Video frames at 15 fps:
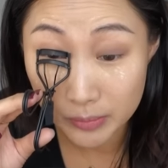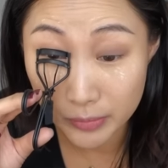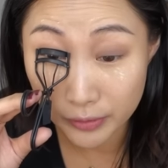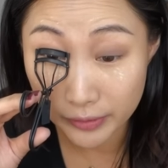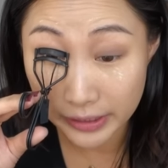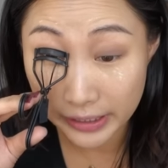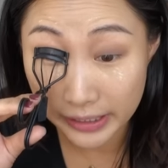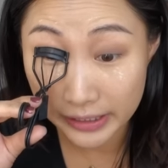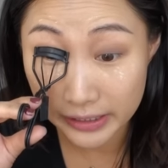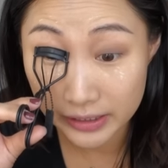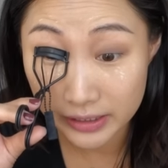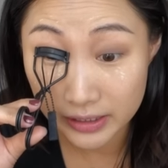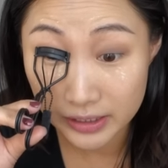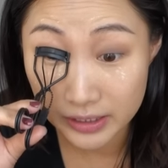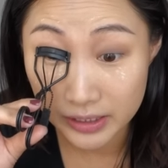
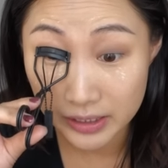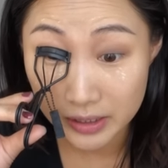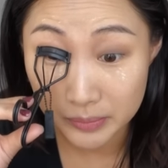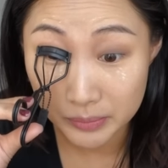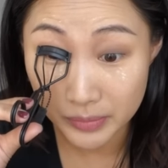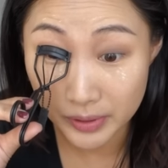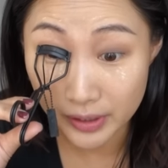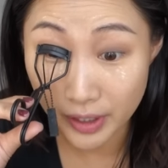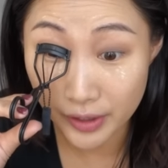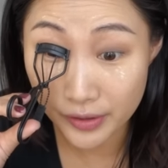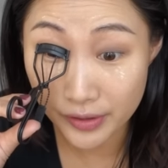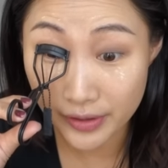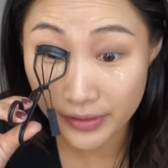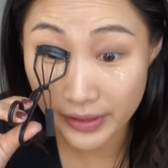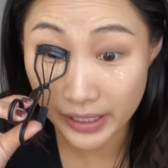Marianne. But
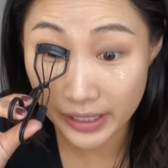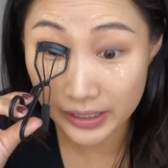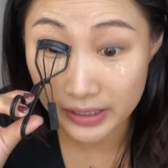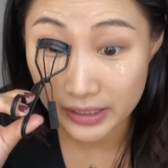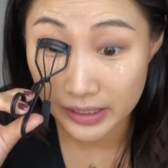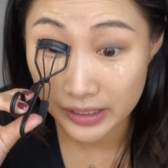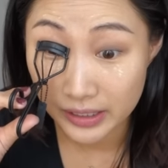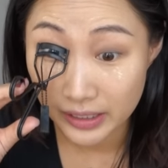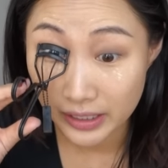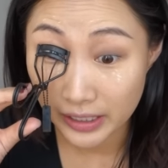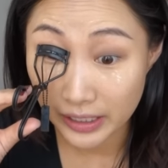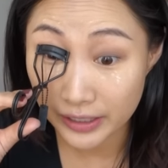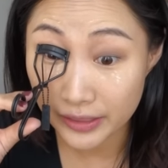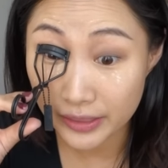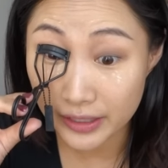other than that,
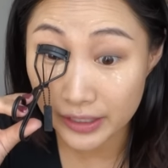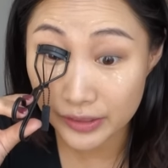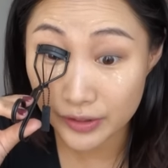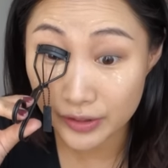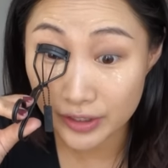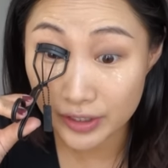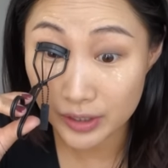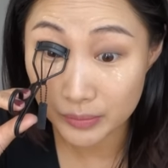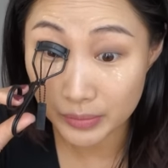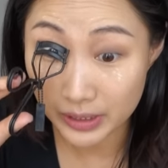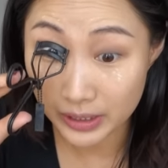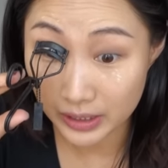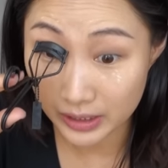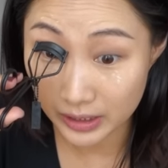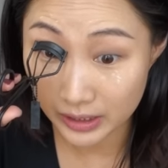I think there are gonna
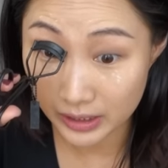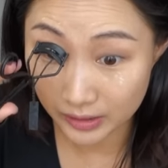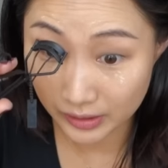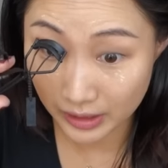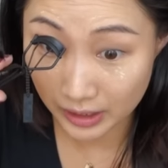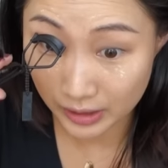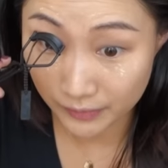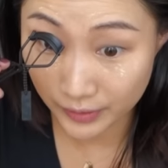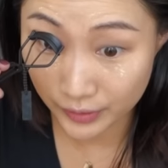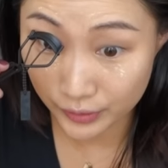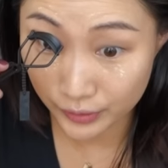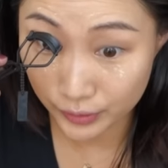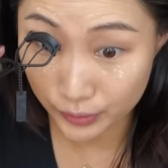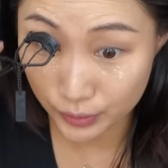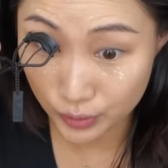be a lot of
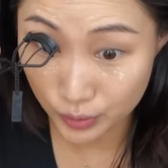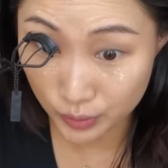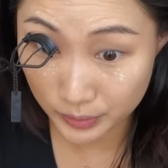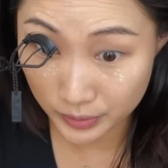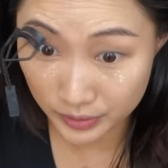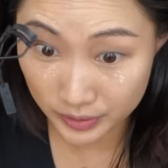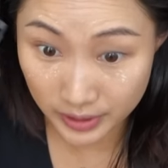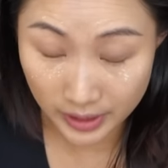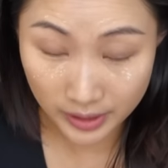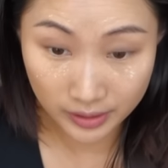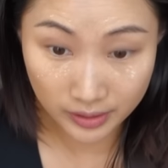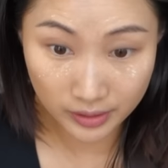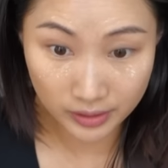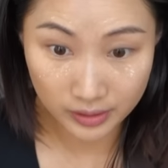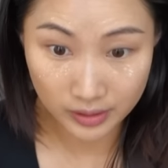other YouTubers
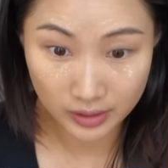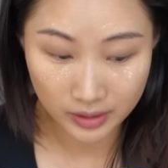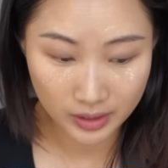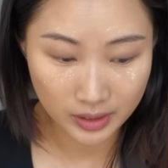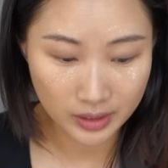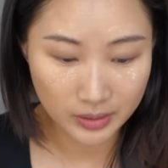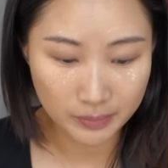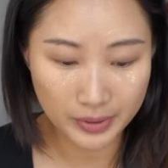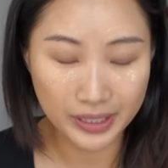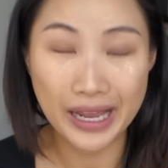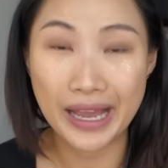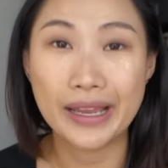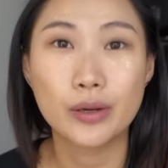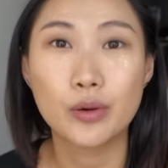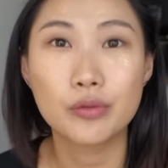there,
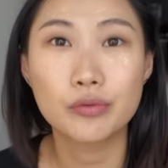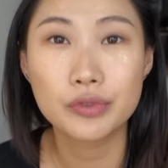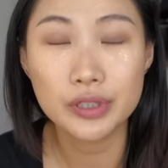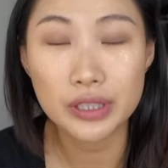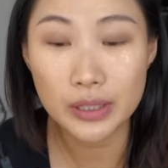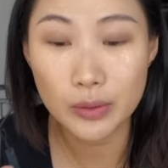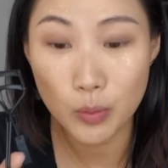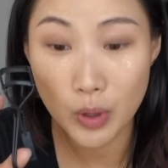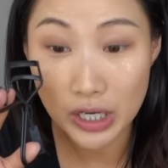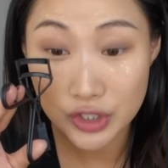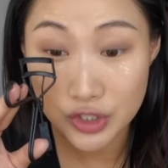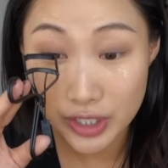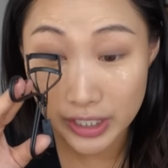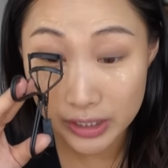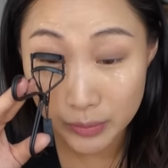but I don't really
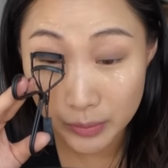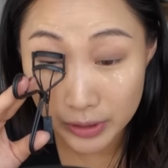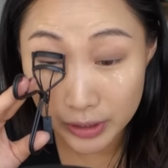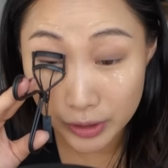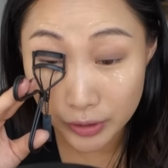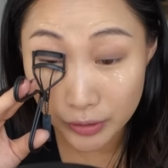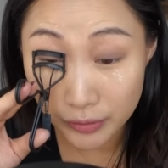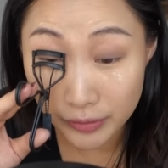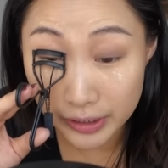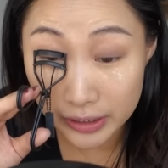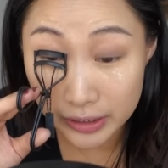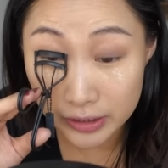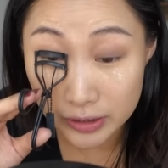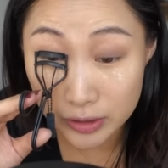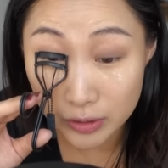watch anyone in
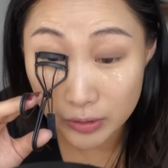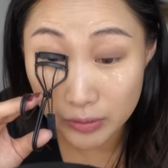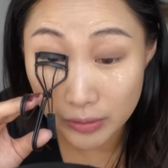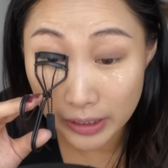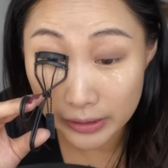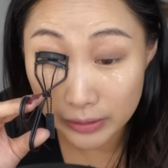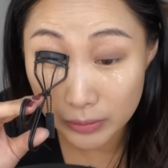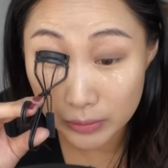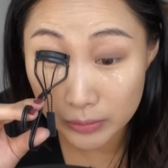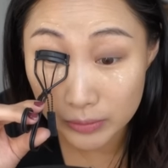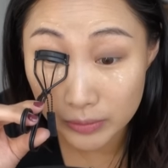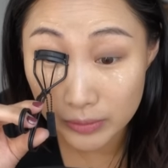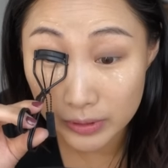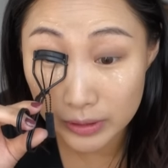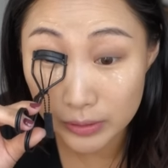Korea, so
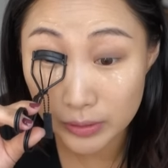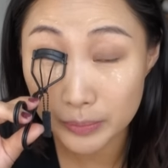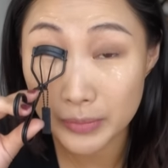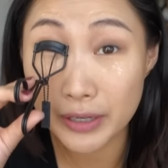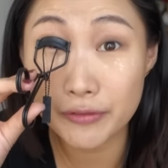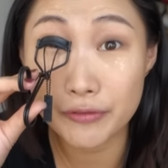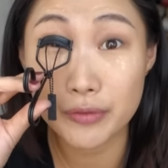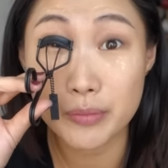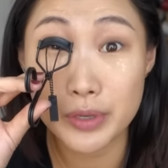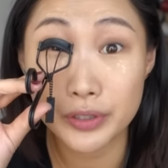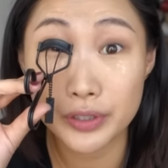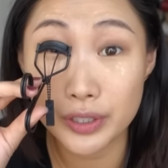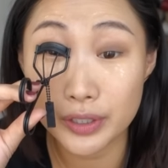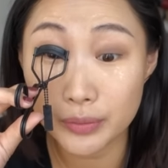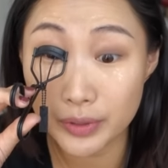I'm not
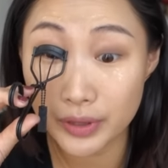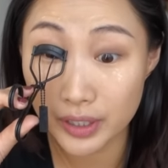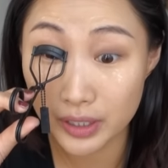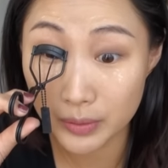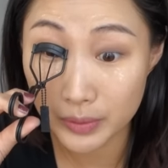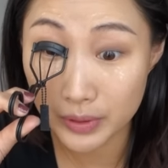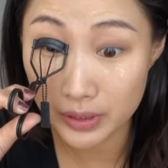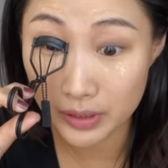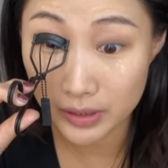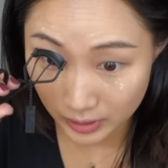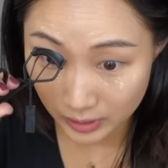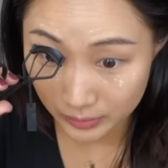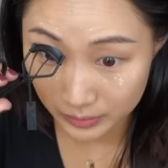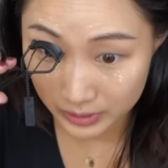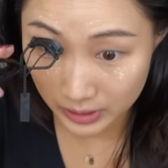familiar with anyone.
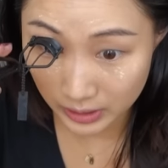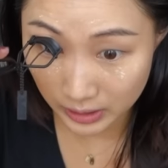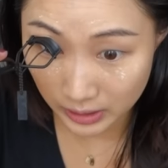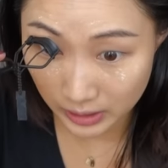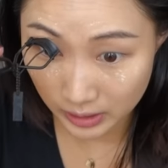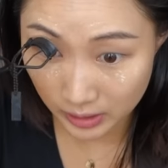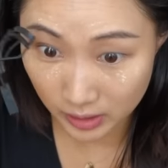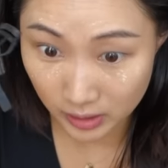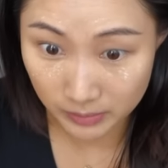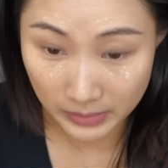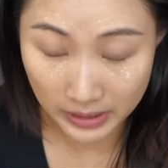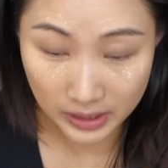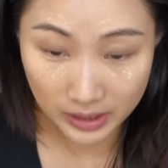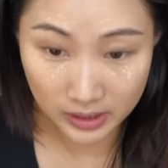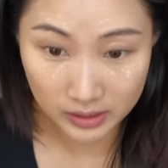I was thinking, oh
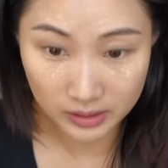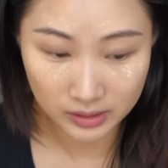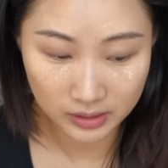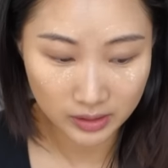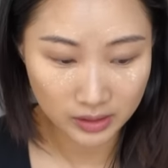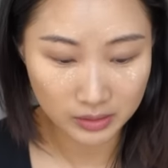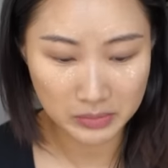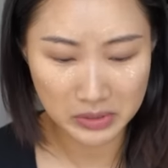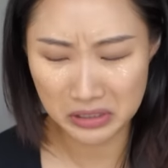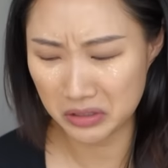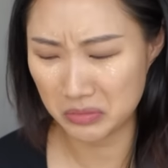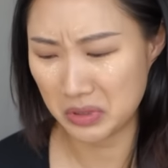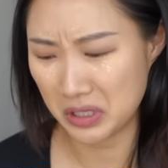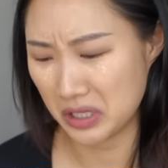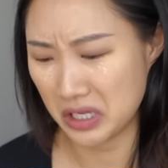man, am I
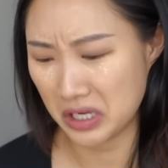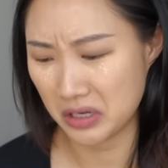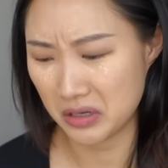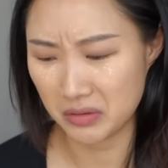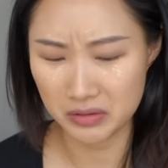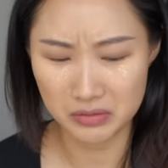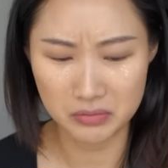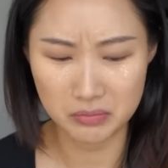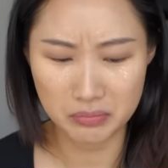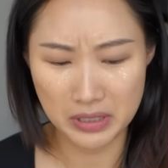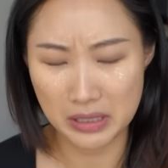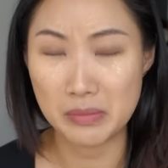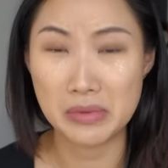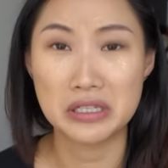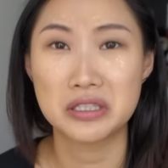gonna be like
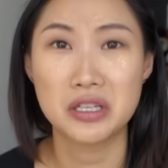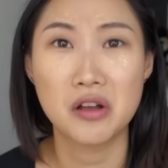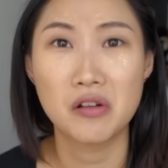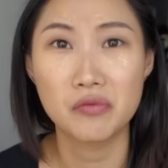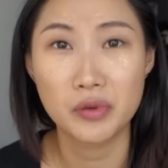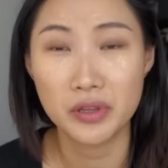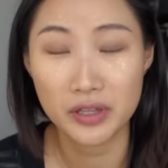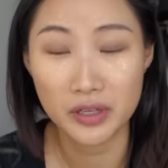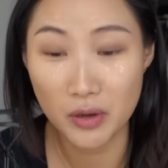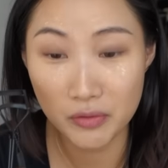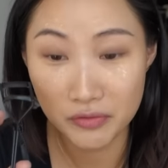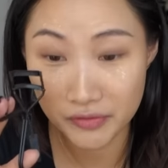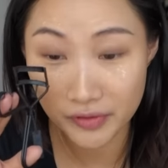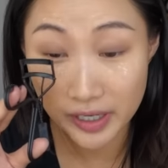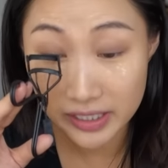by myself with
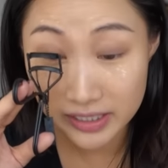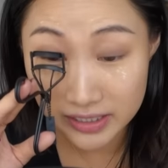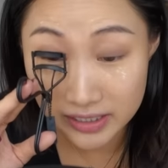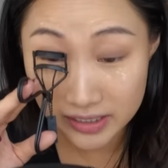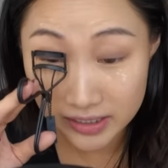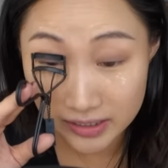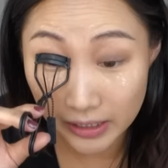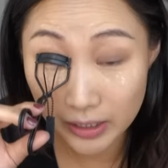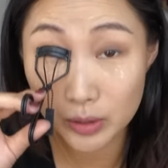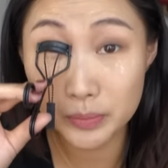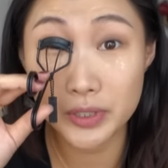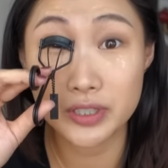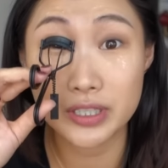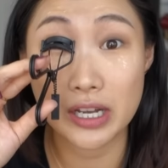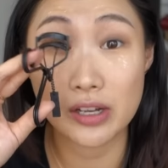no friends? I hope
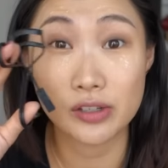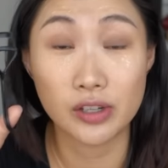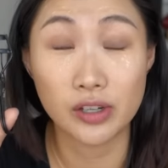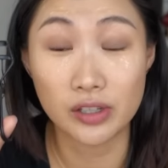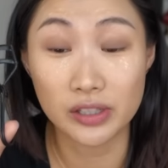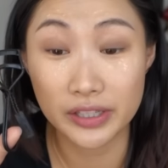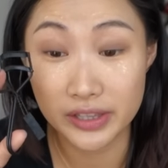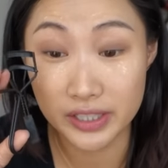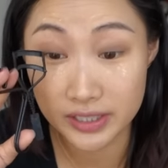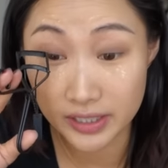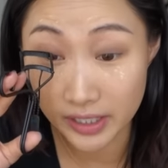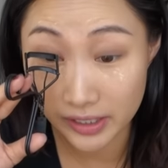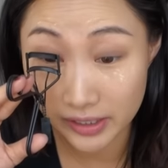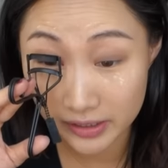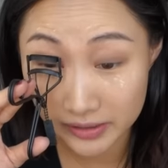there's alcohol at this
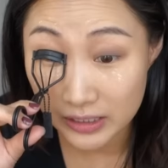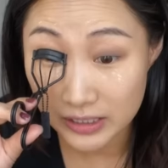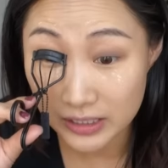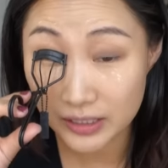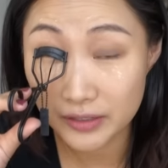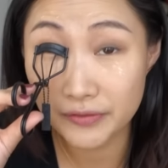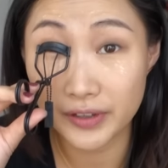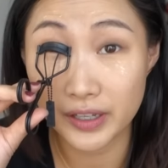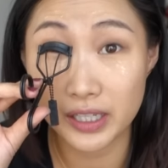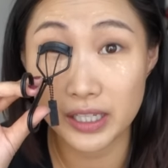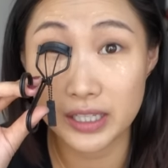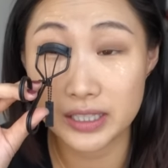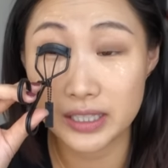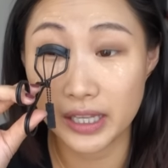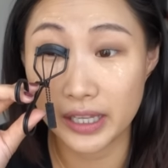thing. Isn't it
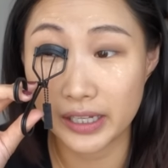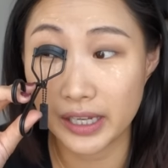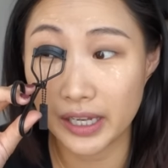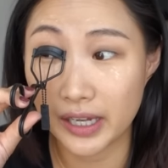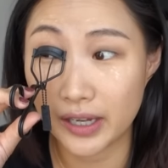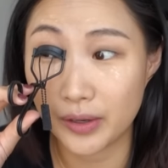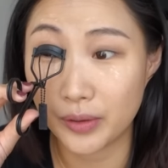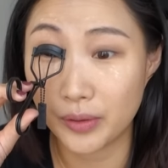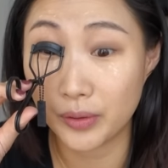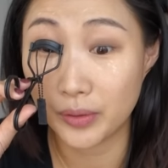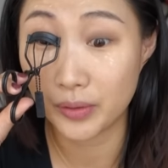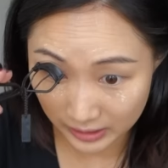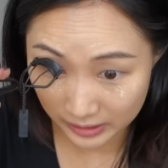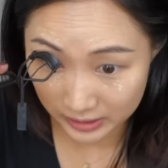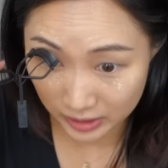funny, like, how
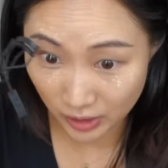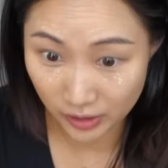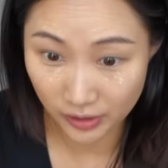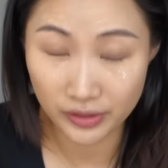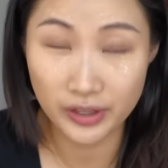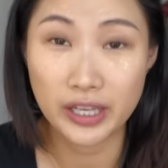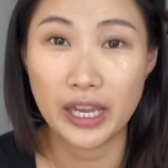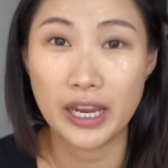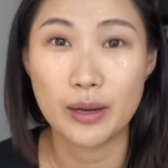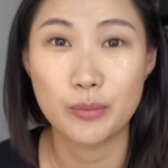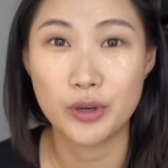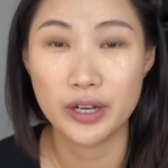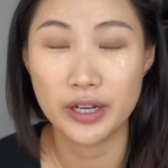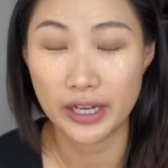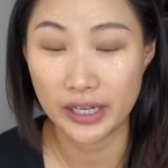I talk on the
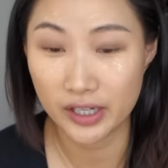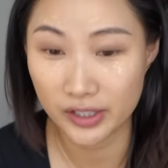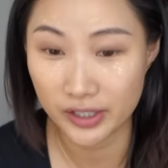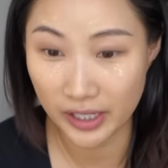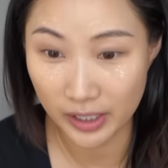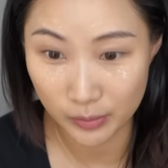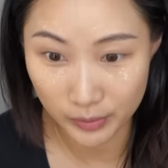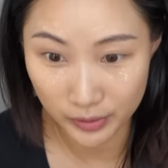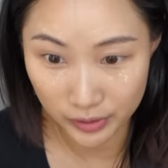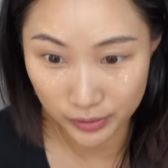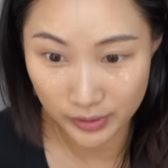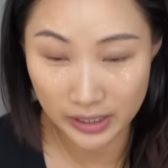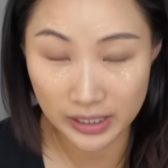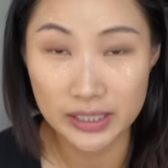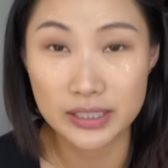camera and I connect with
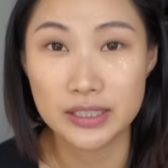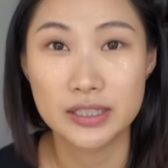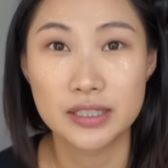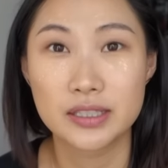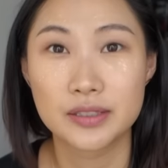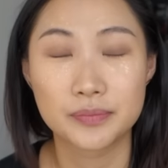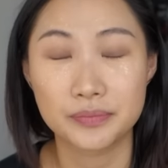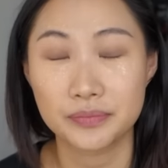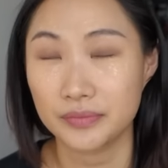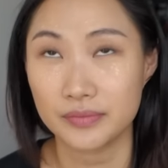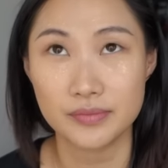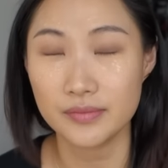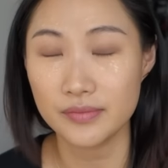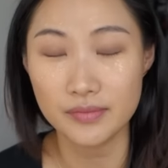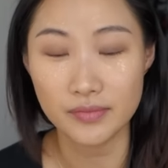you guys
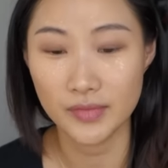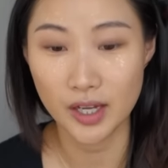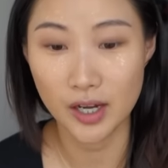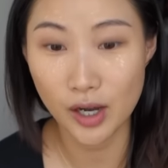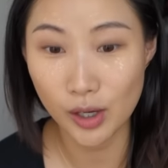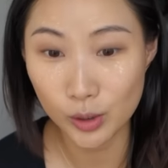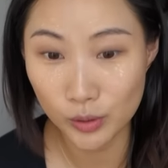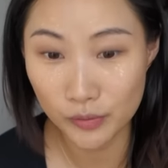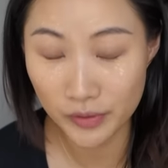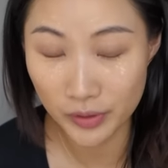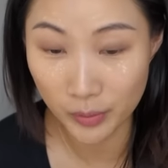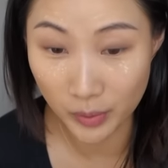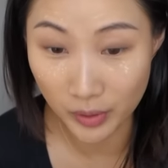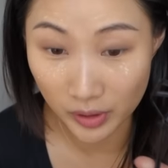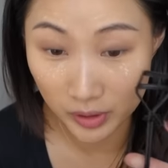all over
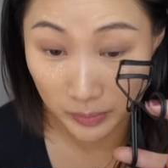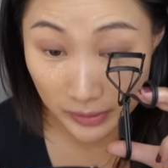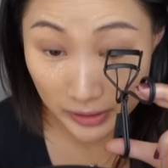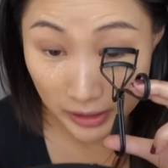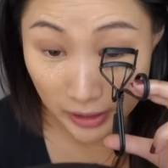the world, but